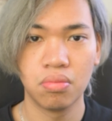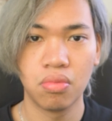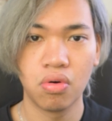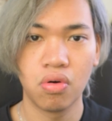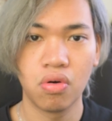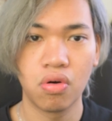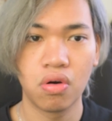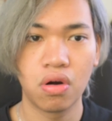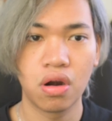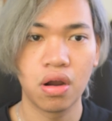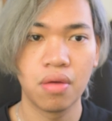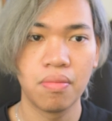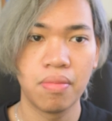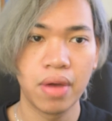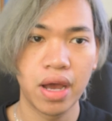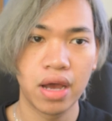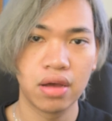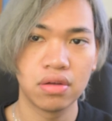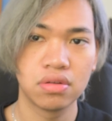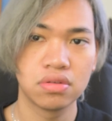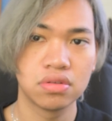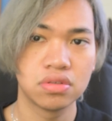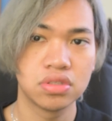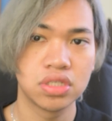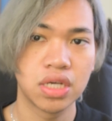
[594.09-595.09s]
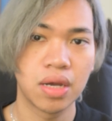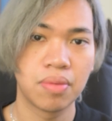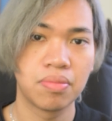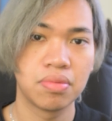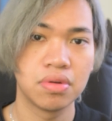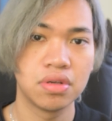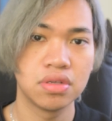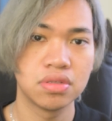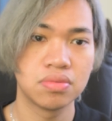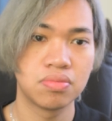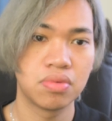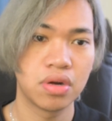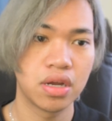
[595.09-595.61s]
more about
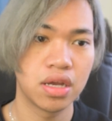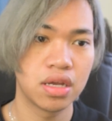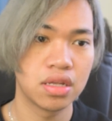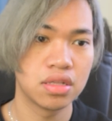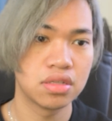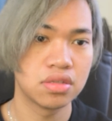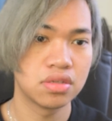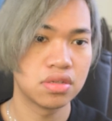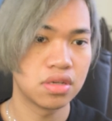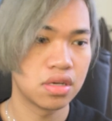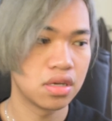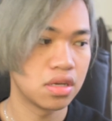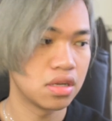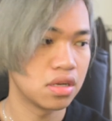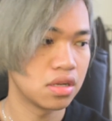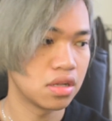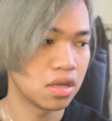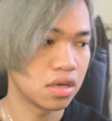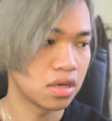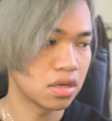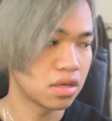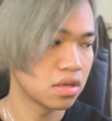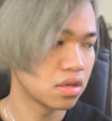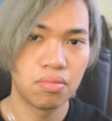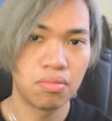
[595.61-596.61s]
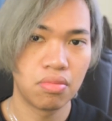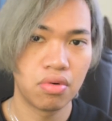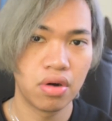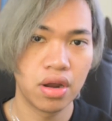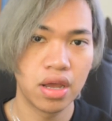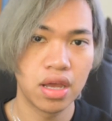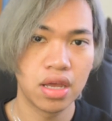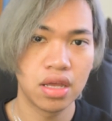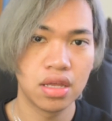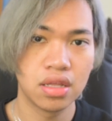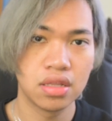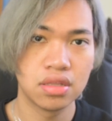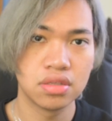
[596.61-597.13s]
Japanese brands and like
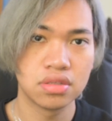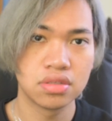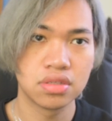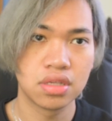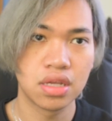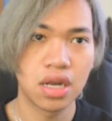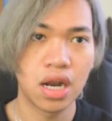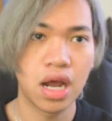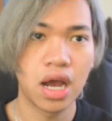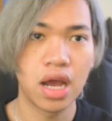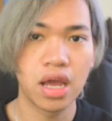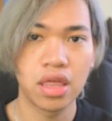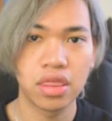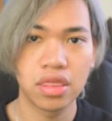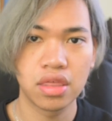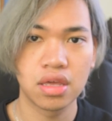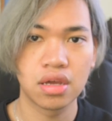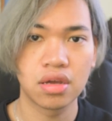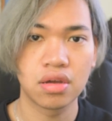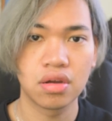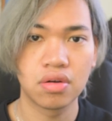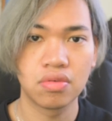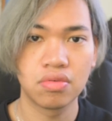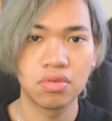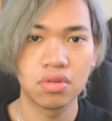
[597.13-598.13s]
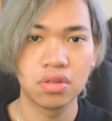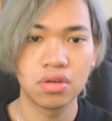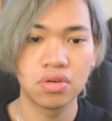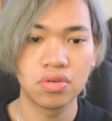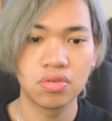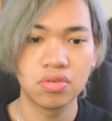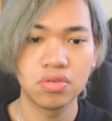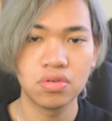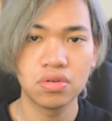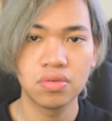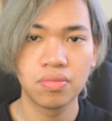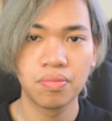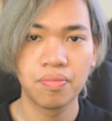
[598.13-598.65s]
brands that I think are really
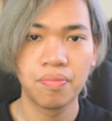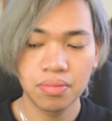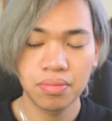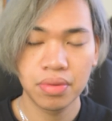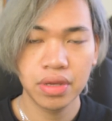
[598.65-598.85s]
cool.